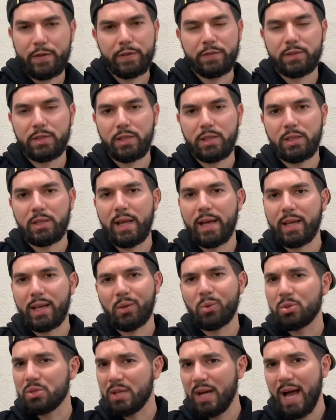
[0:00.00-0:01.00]
15. Like,
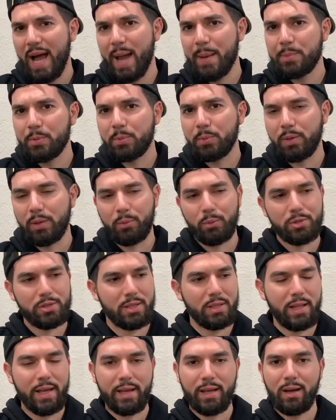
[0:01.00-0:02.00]
it was hyped, but it
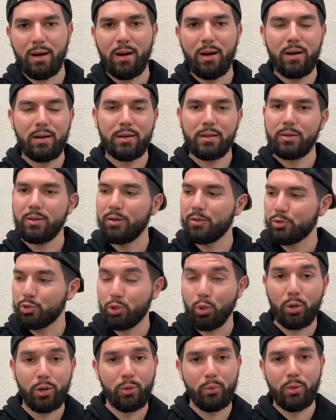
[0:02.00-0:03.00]
wasn't like, you know,
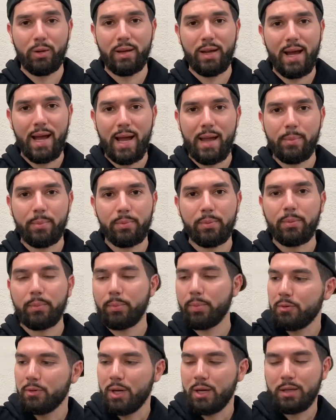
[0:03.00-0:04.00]
Jordan 1
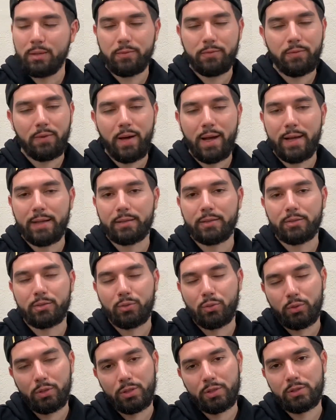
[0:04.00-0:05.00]
hype. Ronnie Feig to
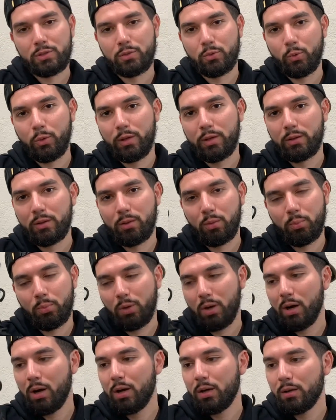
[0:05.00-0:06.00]
do this with
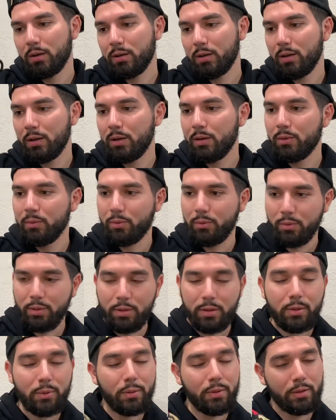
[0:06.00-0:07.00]
LeBron,
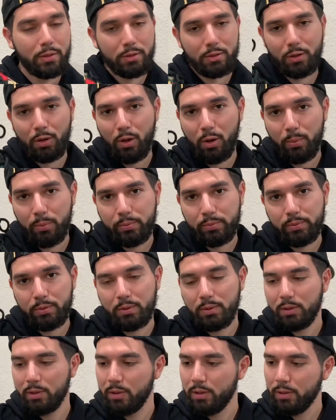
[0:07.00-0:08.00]
really dope.
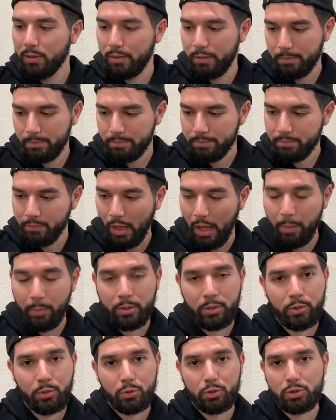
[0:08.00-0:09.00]
I'm
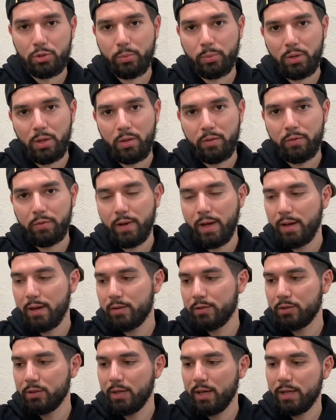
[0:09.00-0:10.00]
a huge LeBron fan,
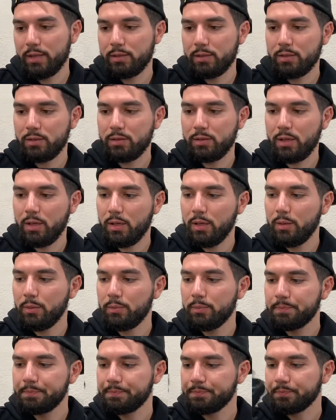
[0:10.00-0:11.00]
as you guys could
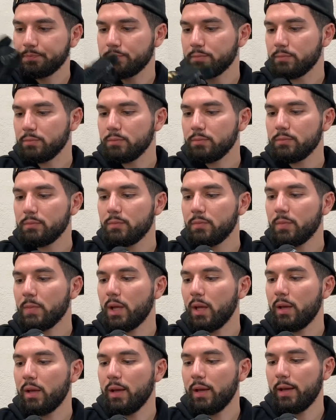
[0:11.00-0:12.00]
tell,
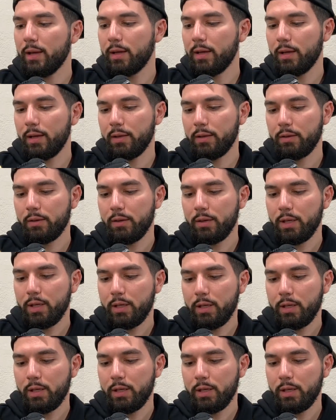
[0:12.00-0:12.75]
and